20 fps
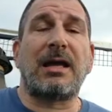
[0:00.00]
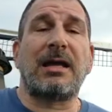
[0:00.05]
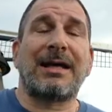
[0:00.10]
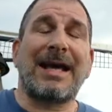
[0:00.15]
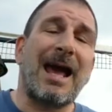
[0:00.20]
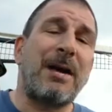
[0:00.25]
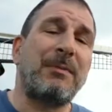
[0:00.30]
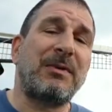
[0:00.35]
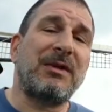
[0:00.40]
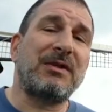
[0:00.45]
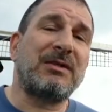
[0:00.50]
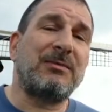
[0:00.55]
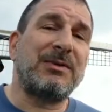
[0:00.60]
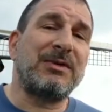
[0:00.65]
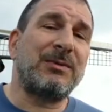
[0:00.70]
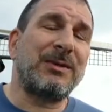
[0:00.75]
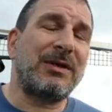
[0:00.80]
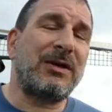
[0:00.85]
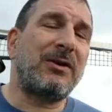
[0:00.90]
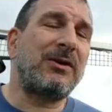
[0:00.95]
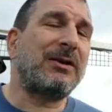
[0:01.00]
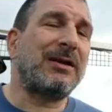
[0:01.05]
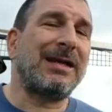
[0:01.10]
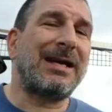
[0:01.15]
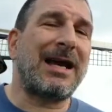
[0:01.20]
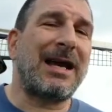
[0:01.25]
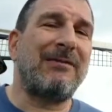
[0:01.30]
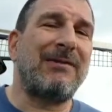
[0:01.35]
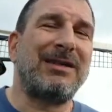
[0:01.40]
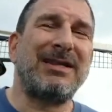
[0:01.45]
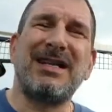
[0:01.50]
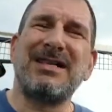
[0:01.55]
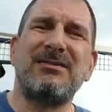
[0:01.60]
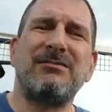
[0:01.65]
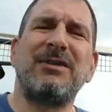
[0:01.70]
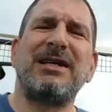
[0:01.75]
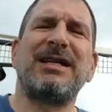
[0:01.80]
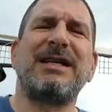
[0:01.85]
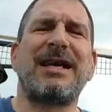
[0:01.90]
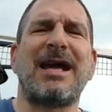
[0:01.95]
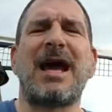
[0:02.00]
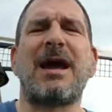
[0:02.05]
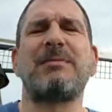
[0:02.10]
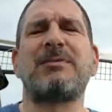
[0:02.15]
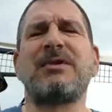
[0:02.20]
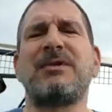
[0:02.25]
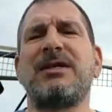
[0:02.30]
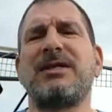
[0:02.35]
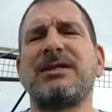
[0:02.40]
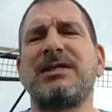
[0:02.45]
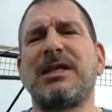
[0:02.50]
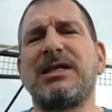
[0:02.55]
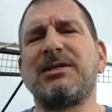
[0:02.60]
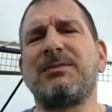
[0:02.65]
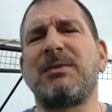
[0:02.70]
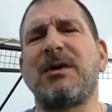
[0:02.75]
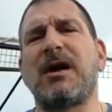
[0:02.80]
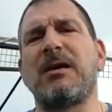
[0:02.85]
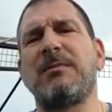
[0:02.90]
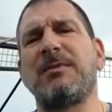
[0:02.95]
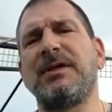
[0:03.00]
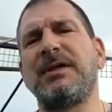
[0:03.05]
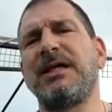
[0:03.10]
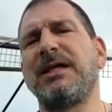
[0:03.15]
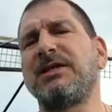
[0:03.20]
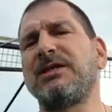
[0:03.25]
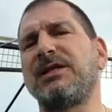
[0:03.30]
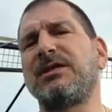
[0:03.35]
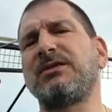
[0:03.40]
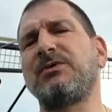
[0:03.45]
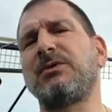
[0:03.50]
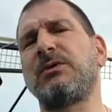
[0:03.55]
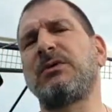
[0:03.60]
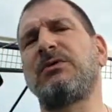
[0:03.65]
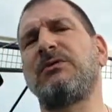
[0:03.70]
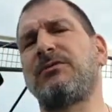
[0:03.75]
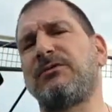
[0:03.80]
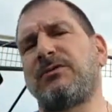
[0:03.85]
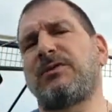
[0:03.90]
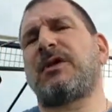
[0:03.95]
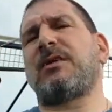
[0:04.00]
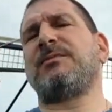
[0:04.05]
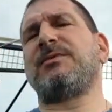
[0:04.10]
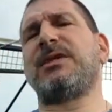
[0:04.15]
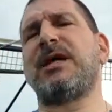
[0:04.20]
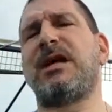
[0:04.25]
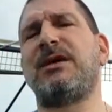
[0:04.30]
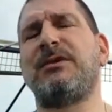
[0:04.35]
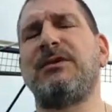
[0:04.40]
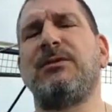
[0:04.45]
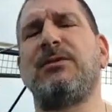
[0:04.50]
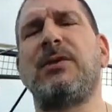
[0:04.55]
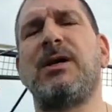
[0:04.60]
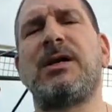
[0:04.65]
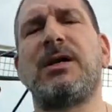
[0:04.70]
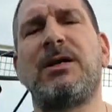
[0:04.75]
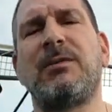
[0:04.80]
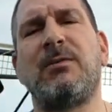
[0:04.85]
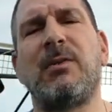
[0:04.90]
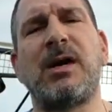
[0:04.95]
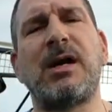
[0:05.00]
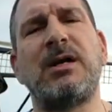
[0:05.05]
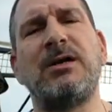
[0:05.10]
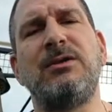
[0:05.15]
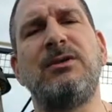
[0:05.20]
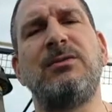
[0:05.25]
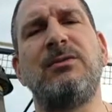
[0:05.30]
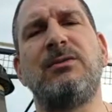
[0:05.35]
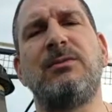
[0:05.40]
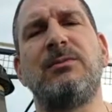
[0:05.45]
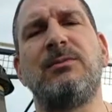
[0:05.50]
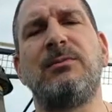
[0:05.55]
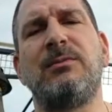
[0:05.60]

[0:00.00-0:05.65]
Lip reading: Capitalism as we currently have it doesn't really capture these things properly. It just sort of comes down to what can you